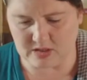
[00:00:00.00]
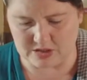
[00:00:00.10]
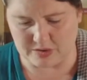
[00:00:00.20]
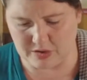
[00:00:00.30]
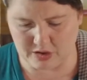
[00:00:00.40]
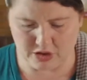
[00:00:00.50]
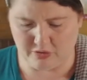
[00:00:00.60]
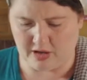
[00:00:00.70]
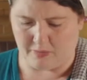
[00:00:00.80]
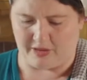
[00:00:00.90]
So you can do
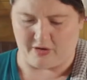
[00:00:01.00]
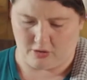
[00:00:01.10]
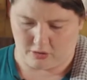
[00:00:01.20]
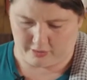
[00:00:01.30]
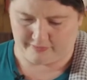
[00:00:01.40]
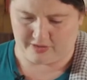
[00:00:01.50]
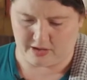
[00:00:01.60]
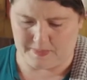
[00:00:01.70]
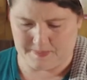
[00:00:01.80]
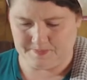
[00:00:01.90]
that with all of
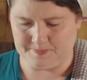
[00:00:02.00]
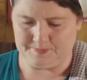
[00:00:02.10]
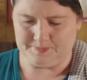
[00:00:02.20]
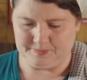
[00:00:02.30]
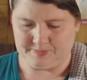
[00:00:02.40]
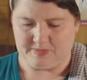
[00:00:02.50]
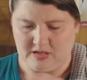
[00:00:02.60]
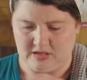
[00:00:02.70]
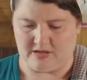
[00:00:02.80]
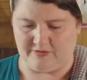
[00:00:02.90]
them
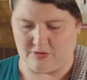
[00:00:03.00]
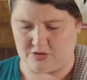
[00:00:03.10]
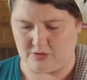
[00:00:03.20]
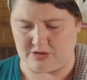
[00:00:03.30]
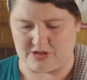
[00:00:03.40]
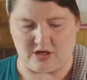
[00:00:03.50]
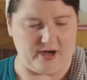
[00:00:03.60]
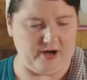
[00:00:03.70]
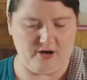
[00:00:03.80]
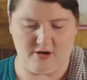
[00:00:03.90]
if you so
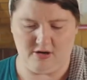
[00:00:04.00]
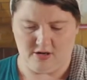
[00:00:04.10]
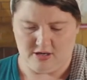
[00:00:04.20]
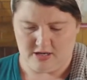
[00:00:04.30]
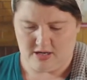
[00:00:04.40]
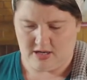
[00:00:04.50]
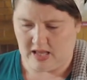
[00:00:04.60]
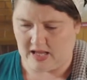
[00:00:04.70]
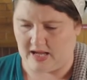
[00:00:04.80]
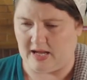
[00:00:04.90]
desire.
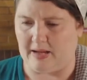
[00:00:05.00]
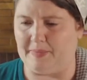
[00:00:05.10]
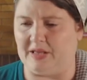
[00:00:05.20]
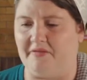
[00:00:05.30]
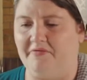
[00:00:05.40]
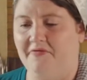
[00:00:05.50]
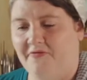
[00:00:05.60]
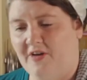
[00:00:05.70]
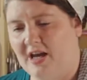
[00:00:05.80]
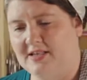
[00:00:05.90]
But the
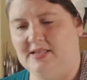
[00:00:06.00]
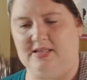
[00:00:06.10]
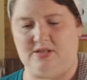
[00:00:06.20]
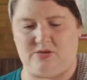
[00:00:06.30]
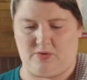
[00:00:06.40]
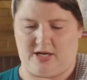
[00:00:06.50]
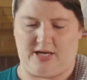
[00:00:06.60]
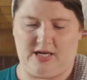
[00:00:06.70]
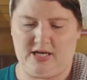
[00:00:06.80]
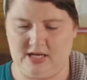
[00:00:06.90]
fastest
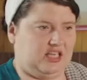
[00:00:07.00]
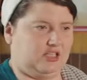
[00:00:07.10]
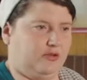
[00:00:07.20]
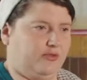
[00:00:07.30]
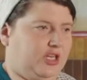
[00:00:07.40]
way is over